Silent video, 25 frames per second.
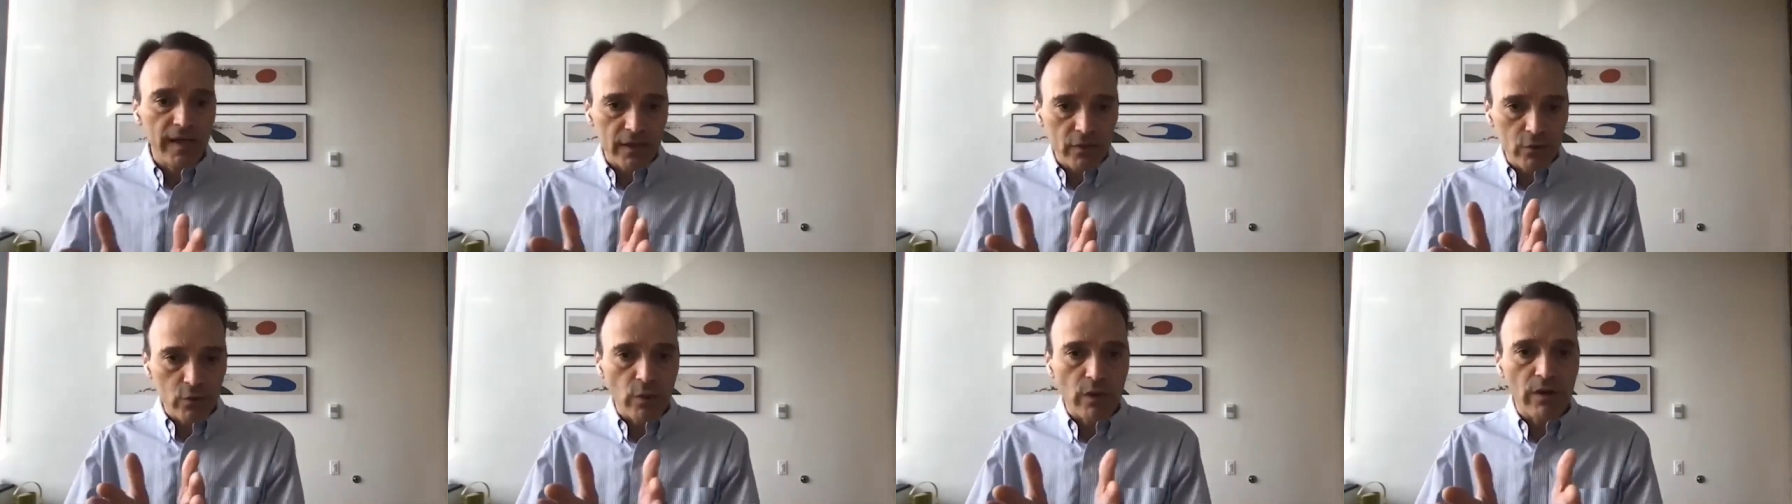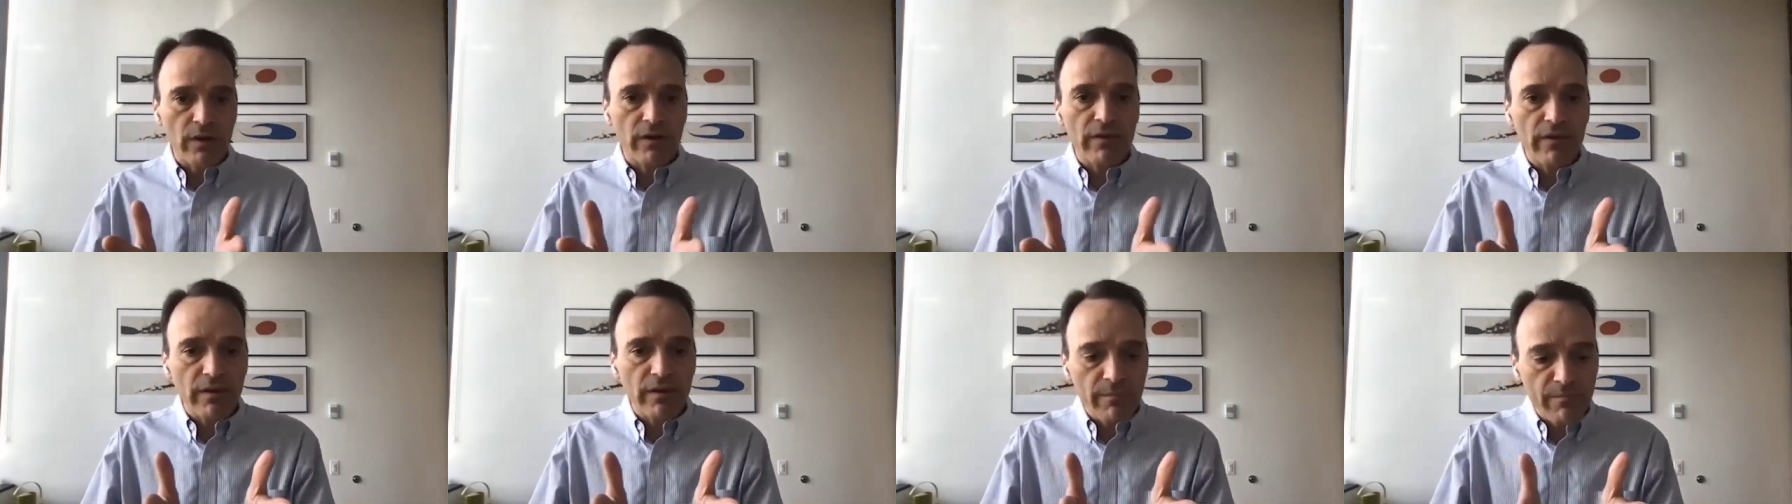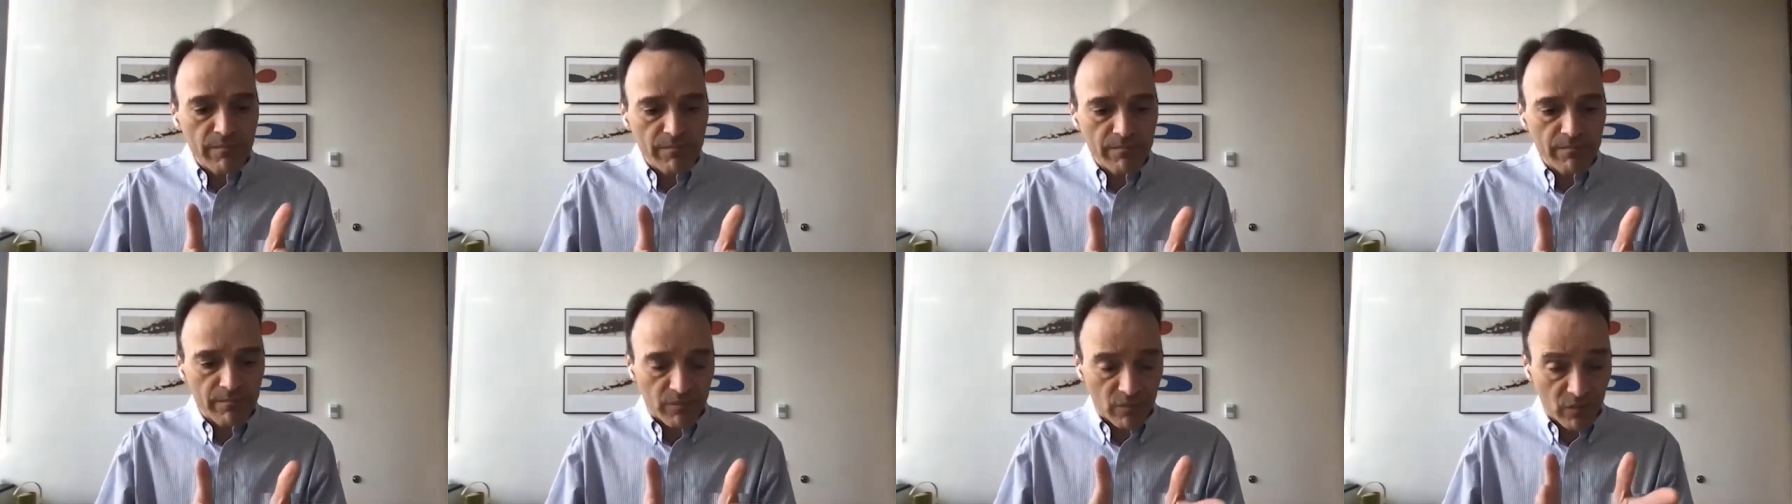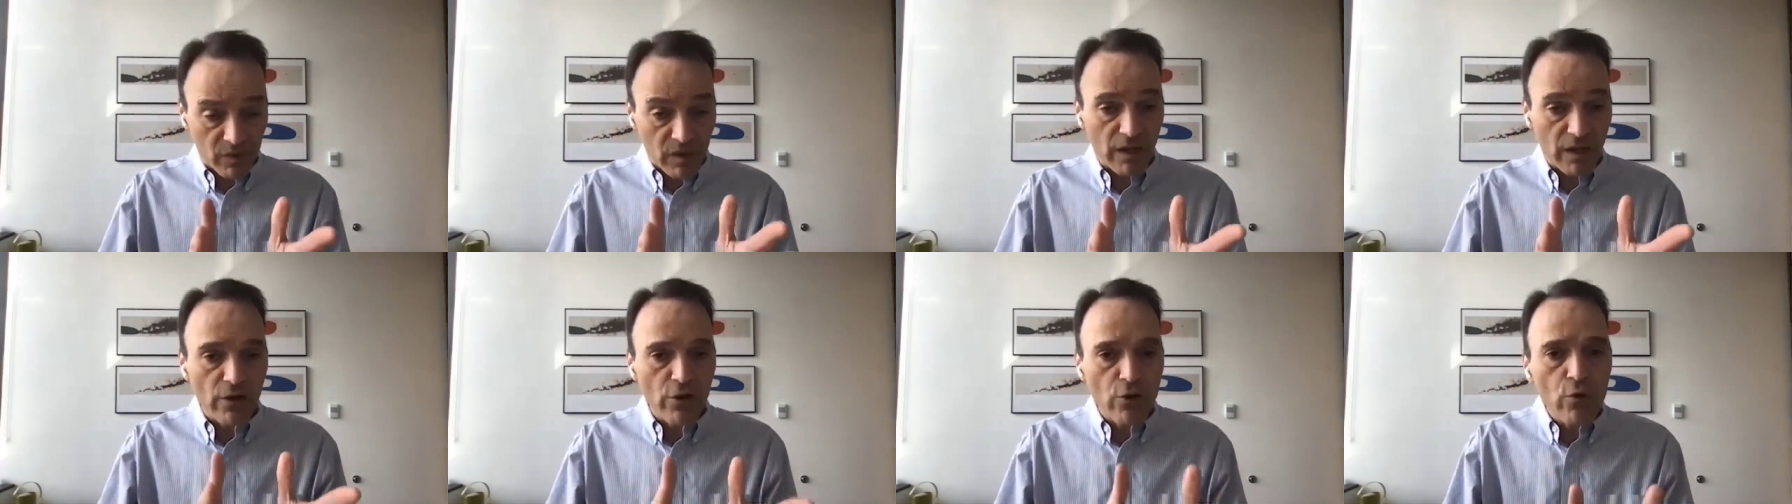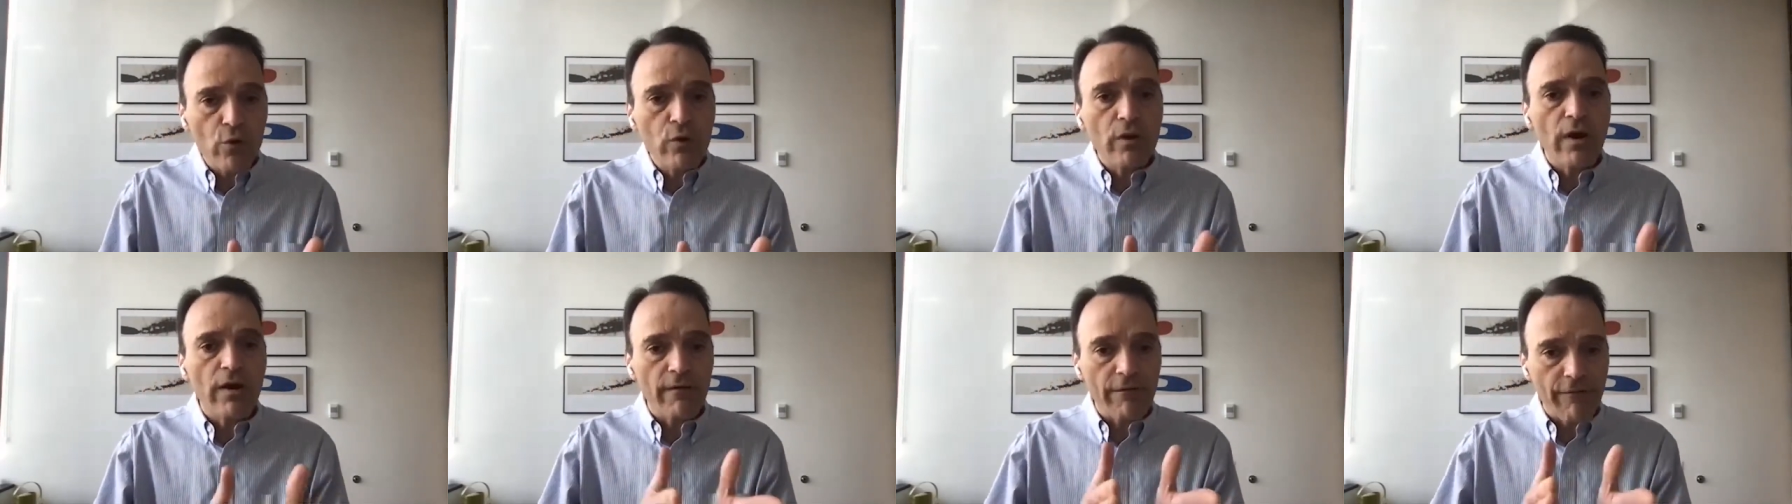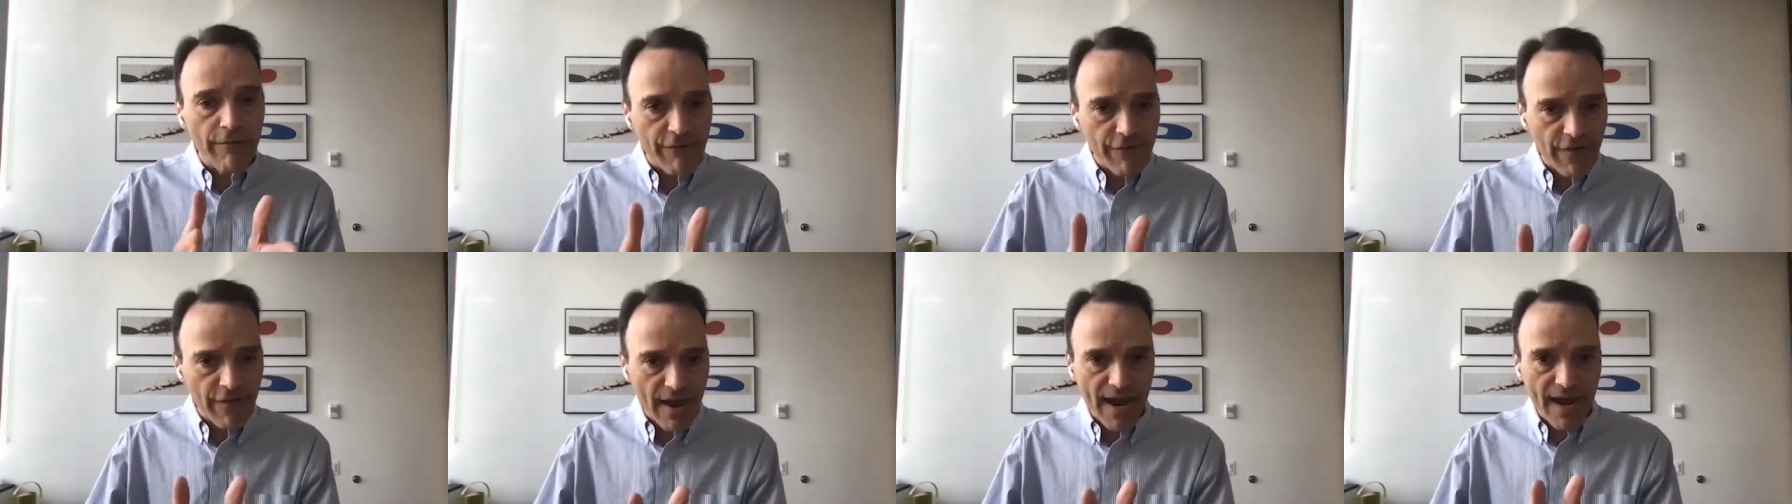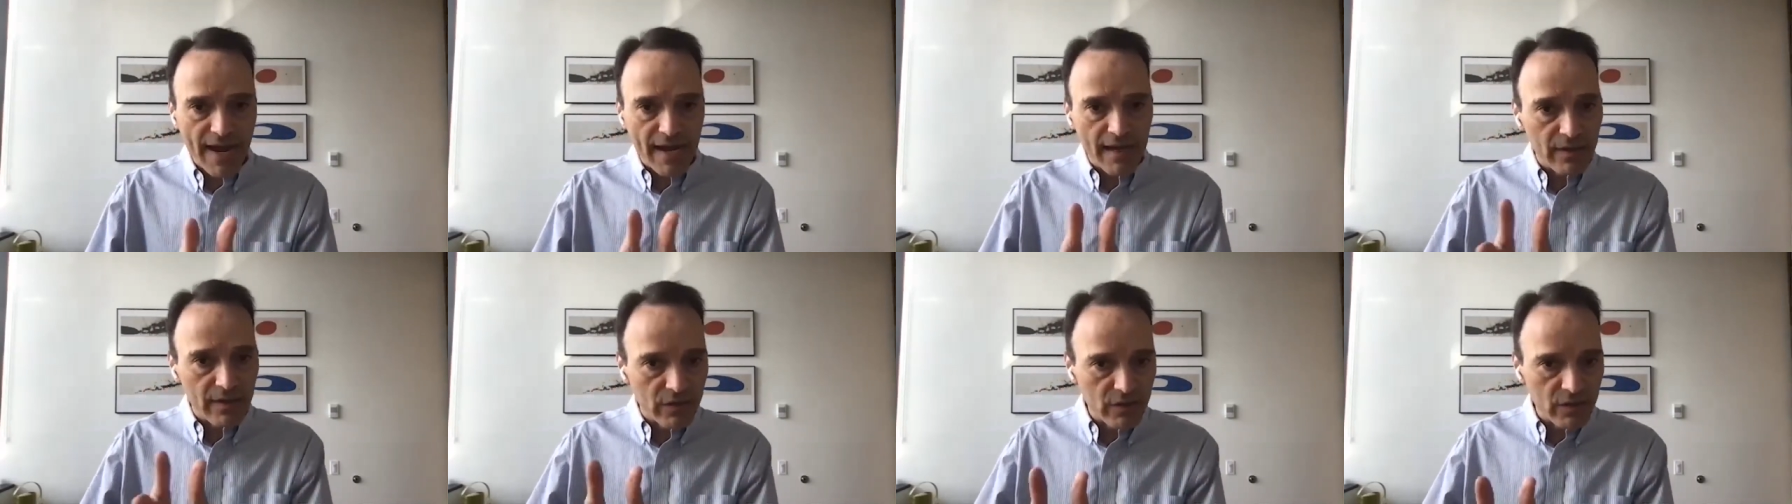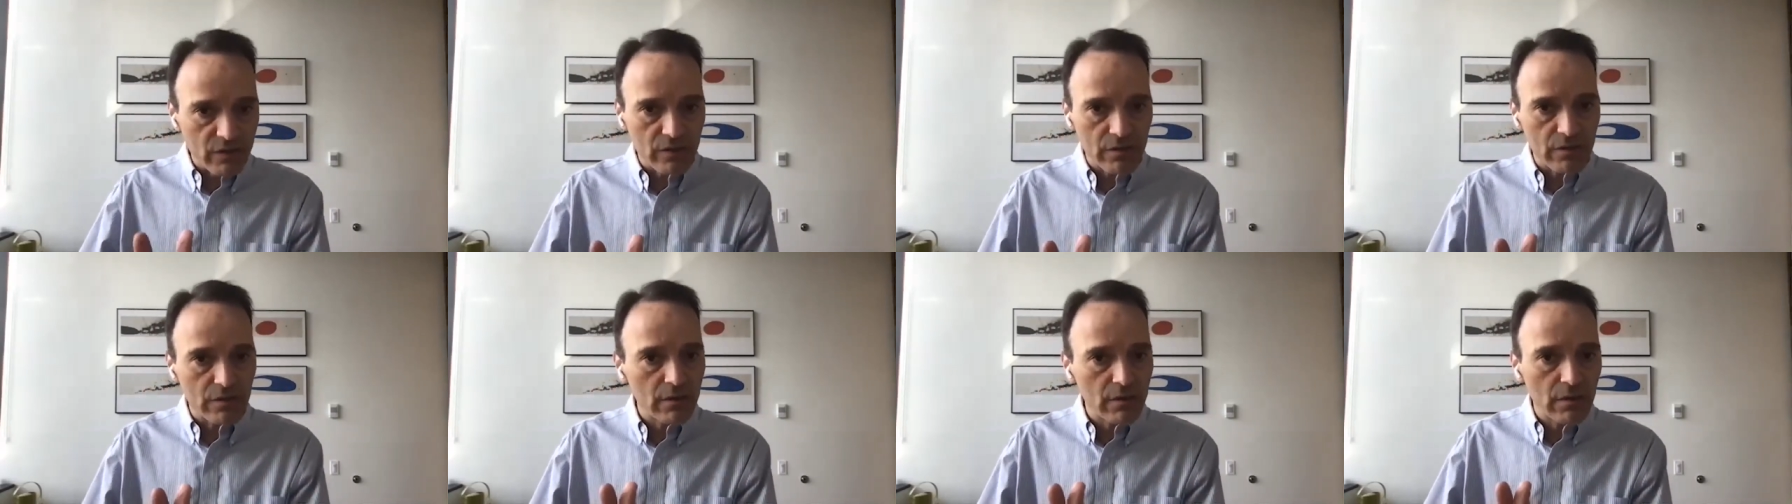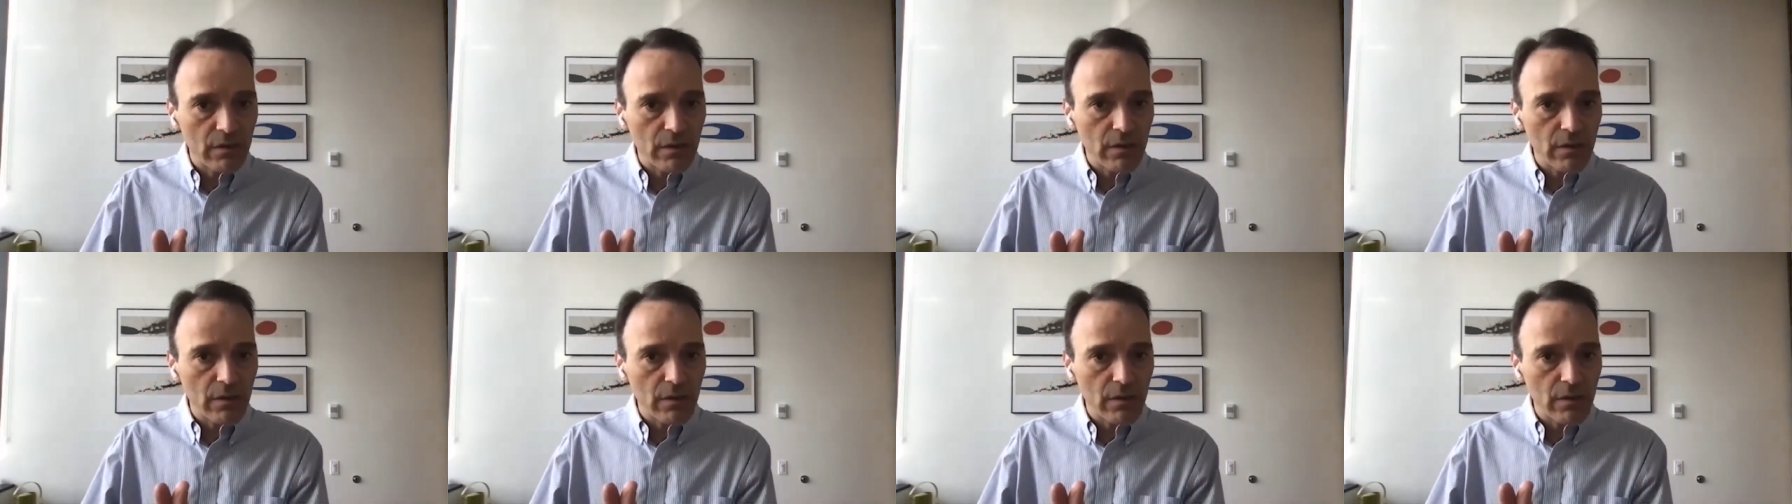is where the the lunar phase